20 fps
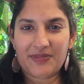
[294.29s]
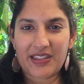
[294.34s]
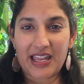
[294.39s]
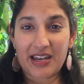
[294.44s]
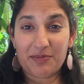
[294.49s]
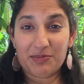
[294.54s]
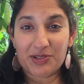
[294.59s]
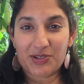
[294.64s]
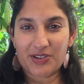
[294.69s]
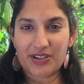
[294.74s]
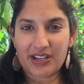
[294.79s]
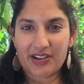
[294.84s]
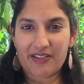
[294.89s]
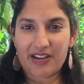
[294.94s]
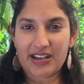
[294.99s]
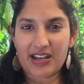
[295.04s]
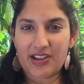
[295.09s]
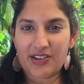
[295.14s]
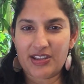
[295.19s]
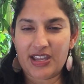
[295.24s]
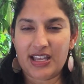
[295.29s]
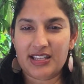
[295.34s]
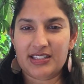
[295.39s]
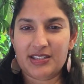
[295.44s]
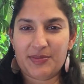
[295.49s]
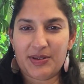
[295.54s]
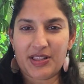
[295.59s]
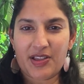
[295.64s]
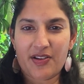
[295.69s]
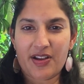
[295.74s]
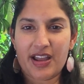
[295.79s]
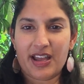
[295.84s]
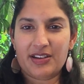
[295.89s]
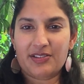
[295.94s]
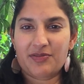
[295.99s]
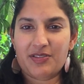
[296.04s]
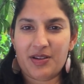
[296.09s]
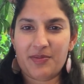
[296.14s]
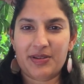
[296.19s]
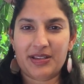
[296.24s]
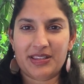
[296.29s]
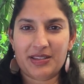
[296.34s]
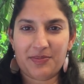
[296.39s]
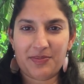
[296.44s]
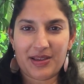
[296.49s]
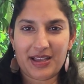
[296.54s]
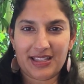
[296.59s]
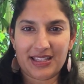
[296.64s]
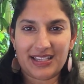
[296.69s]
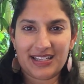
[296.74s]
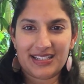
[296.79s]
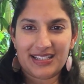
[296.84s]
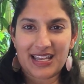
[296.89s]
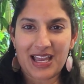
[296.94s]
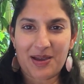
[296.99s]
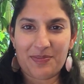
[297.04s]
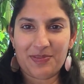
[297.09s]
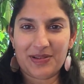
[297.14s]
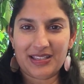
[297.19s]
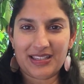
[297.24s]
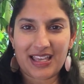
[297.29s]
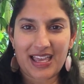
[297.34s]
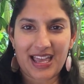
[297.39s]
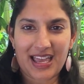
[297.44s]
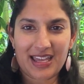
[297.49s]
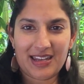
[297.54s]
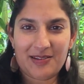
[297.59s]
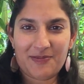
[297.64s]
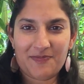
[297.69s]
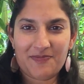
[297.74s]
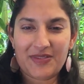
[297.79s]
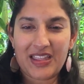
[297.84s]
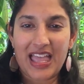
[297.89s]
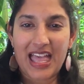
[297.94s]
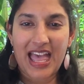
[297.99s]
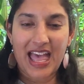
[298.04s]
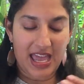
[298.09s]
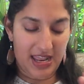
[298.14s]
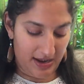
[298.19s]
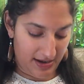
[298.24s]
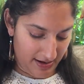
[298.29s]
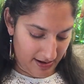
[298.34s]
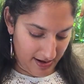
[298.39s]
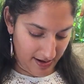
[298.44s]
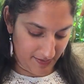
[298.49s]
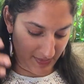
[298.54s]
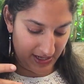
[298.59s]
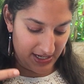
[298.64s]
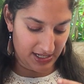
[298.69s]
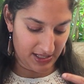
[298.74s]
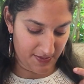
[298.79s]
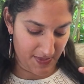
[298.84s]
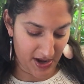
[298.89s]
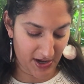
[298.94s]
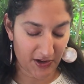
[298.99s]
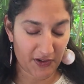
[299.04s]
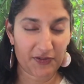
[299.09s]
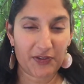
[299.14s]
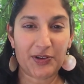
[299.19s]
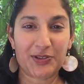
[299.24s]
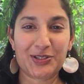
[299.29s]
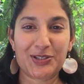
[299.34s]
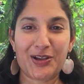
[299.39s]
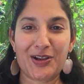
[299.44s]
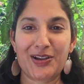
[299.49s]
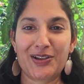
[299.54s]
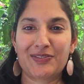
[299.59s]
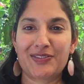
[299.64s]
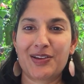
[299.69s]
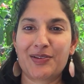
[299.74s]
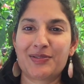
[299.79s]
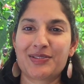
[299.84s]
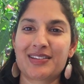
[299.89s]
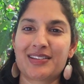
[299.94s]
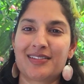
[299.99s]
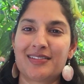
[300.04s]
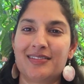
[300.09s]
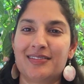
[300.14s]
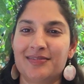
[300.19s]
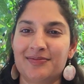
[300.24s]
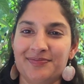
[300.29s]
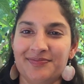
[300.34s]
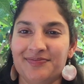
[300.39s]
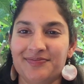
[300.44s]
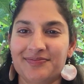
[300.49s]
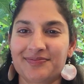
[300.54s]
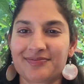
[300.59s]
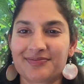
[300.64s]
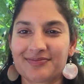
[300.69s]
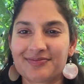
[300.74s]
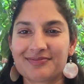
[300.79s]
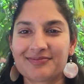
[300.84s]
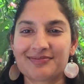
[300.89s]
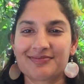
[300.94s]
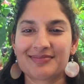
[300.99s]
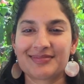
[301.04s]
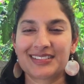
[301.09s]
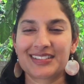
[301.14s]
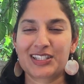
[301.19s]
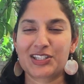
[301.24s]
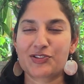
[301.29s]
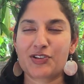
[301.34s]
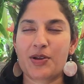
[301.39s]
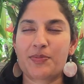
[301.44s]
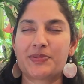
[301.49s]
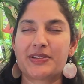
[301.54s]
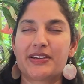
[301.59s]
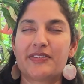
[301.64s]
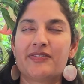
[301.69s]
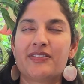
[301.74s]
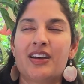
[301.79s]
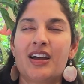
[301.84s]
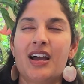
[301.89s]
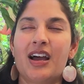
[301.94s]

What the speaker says: And I'm doing it right now. You can't see my lower hand. Rubbing the belly and tapping the head. And I'm hitting the microphone. Sorry if that was a little disruptive.